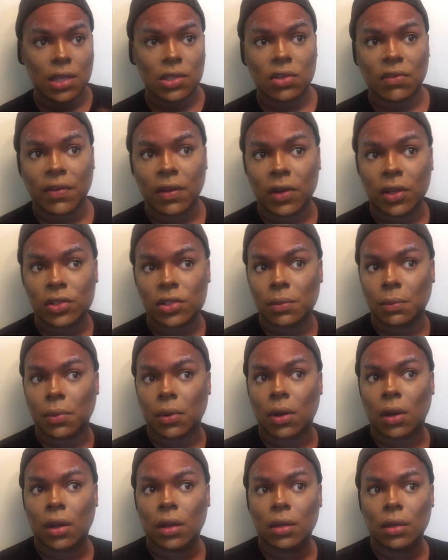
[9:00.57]
skin tone foundation
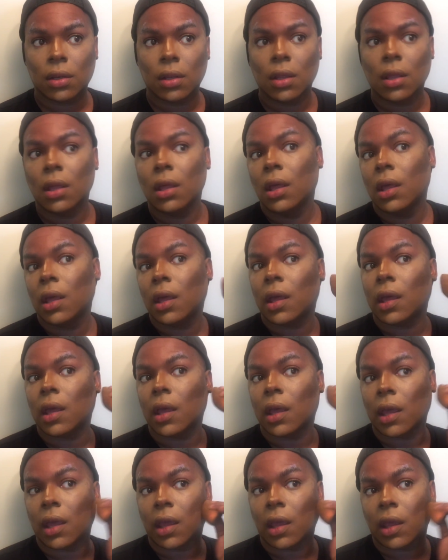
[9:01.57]
part,
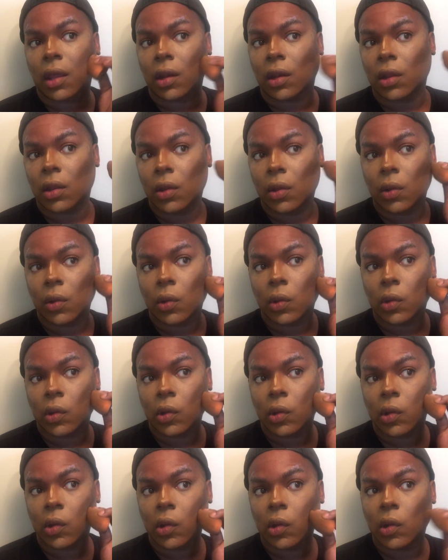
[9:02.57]
and
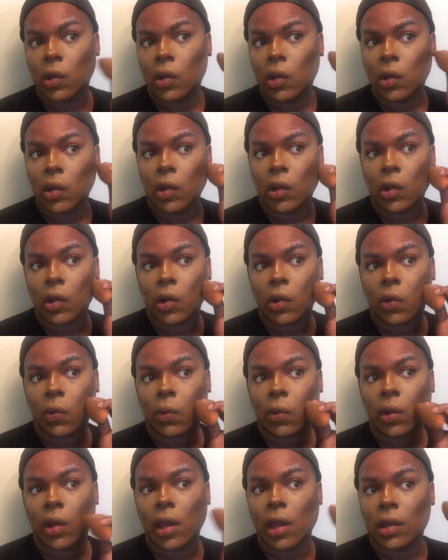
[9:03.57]

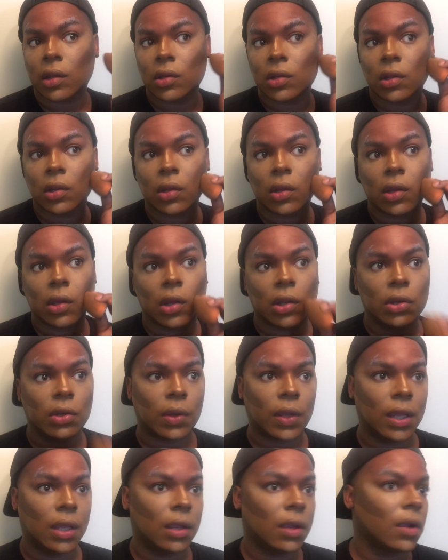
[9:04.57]
correct
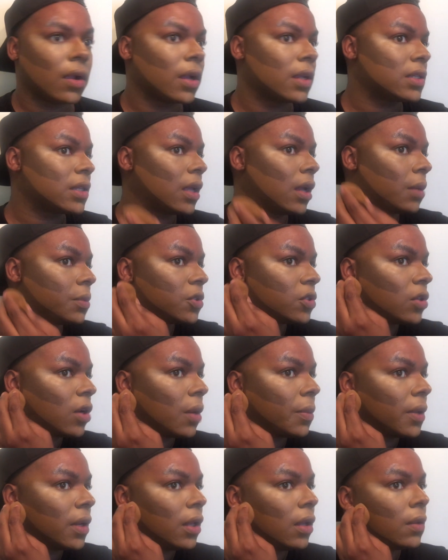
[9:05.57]
under here because it helps
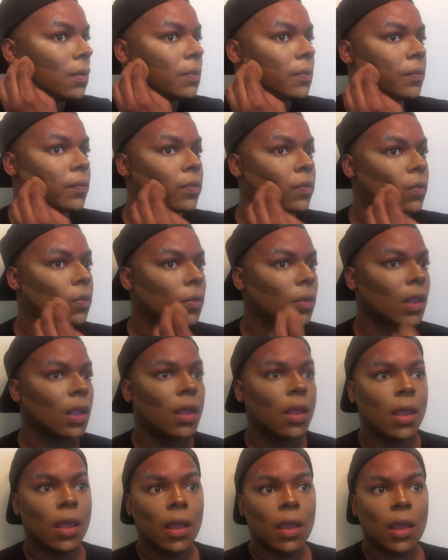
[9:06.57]
sharpen it.
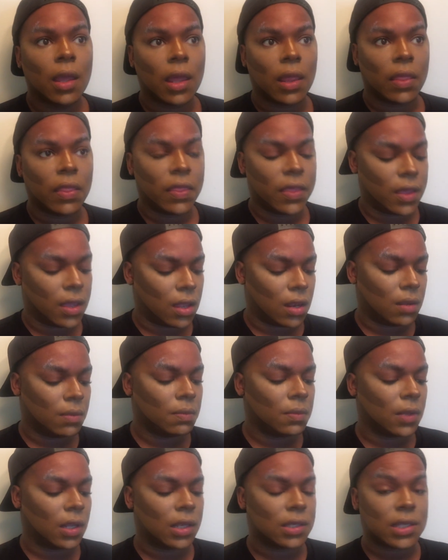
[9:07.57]
And then,
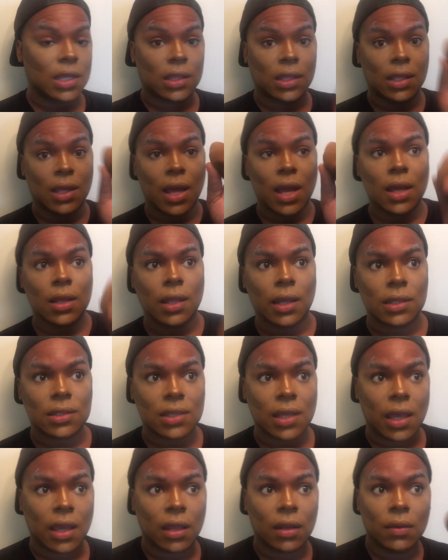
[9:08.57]
I'm gonna take the highlight
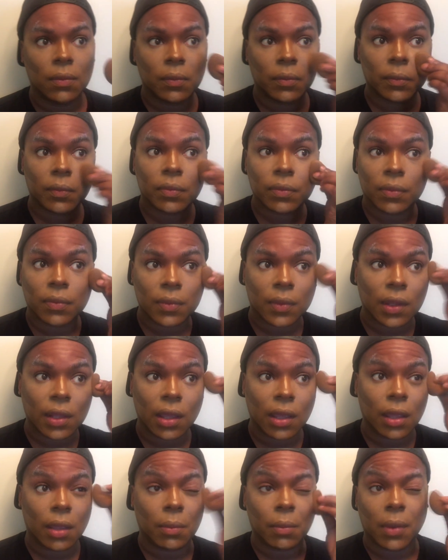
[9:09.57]
side
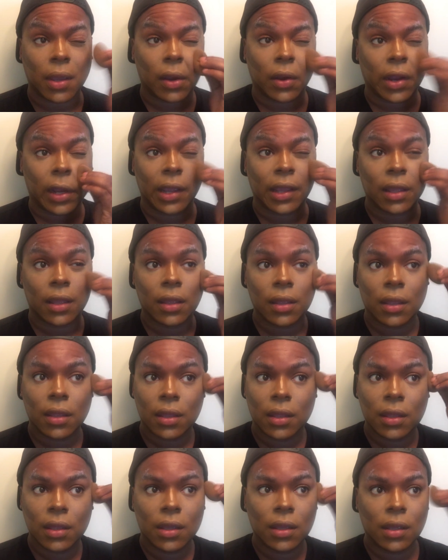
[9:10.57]
and marry
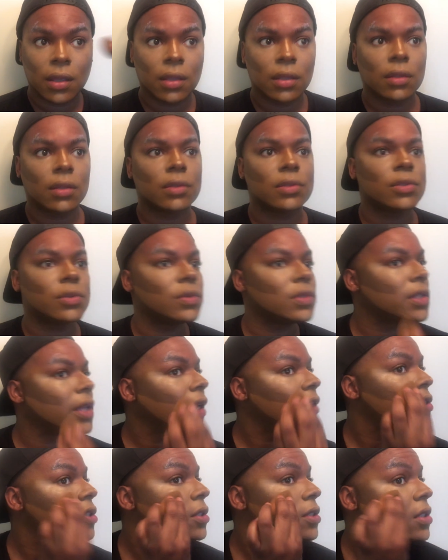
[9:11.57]
those two
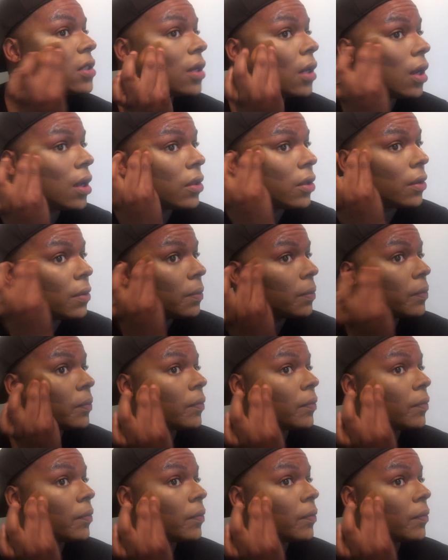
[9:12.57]
sections together.